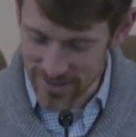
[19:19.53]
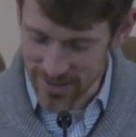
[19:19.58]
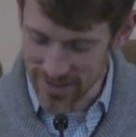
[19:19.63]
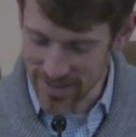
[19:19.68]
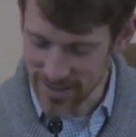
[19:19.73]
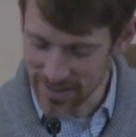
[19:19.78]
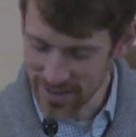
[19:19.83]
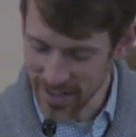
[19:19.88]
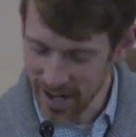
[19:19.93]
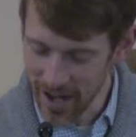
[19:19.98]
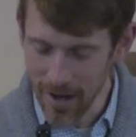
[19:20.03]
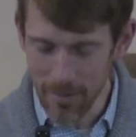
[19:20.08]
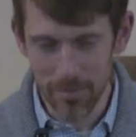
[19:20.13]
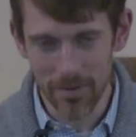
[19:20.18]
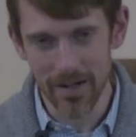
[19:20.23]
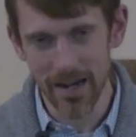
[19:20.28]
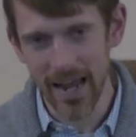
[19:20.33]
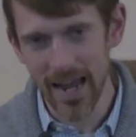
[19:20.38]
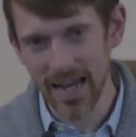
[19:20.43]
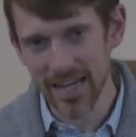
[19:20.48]
to stop
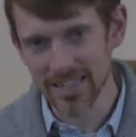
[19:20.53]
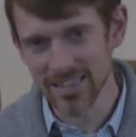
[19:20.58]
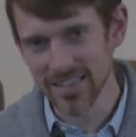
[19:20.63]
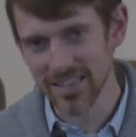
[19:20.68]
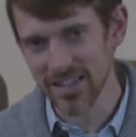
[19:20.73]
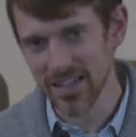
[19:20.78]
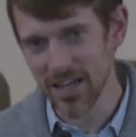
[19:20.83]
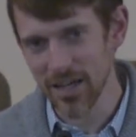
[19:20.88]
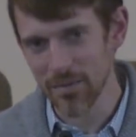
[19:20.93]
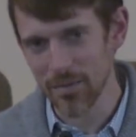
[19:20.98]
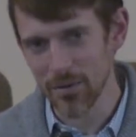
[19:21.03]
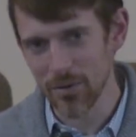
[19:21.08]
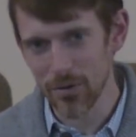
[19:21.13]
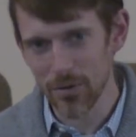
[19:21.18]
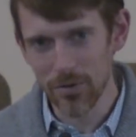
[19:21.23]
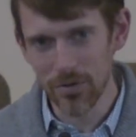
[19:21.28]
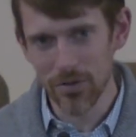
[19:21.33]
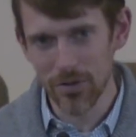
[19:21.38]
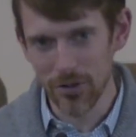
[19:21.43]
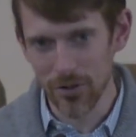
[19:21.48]
and ask them,
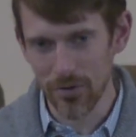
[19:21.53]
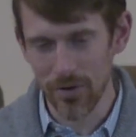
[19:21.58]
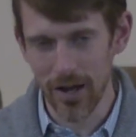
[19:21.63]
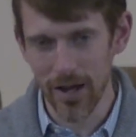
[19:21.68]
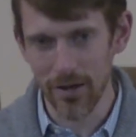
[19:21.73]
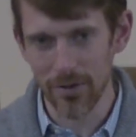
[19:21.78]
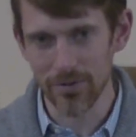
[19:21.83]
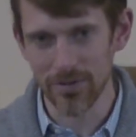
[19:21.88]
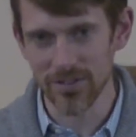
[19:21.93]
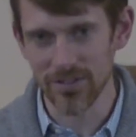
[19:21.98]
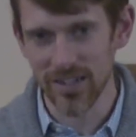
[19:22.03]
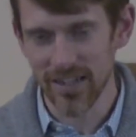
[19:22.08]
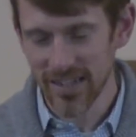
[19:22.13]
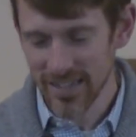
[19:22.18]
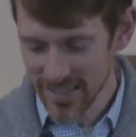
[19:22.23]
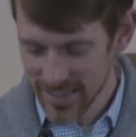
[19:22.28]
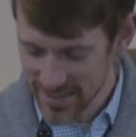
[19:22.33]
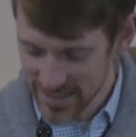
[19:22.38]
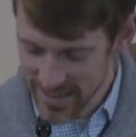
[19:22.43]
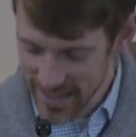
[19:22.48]
Who do the crowds
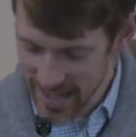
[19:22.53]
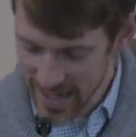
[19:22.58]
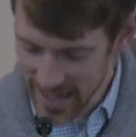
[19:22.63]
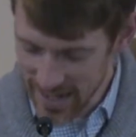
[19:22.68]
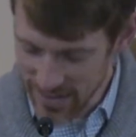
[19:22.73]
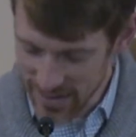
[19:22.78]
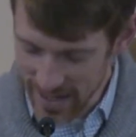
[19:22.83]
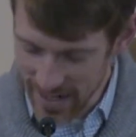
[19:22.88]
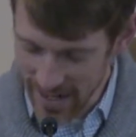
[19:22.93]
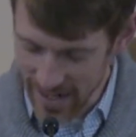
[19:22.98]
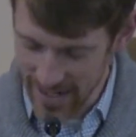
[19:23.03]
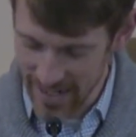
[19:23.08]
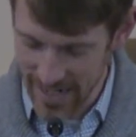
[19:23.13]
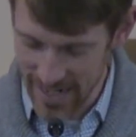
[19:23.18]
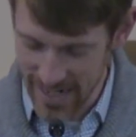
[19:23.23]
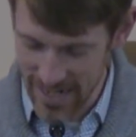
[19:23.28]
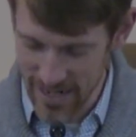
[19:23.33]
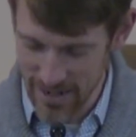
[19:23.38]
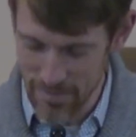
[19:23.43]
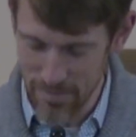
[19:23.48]
say that I
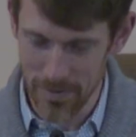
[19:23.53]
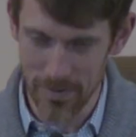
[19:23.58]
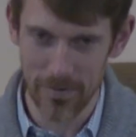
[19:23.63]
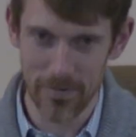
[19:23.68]
am?